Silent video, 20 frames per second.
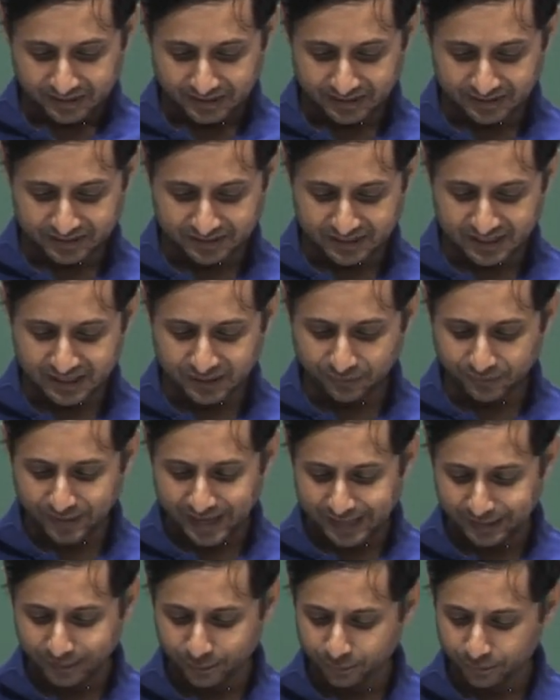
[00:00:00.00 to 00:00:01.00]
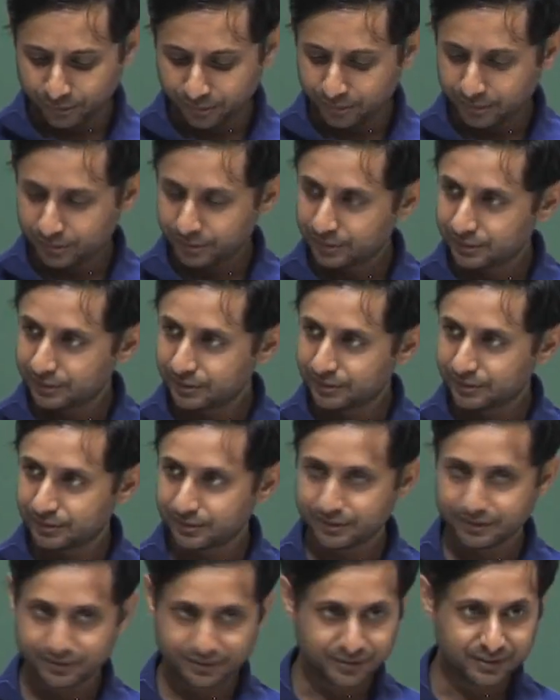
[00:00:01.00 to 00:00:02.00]
Is this value,
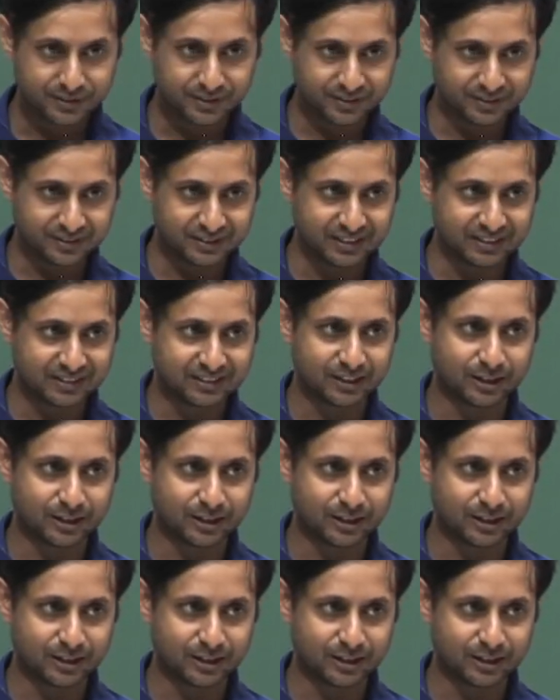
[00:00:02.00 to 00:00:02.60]
is this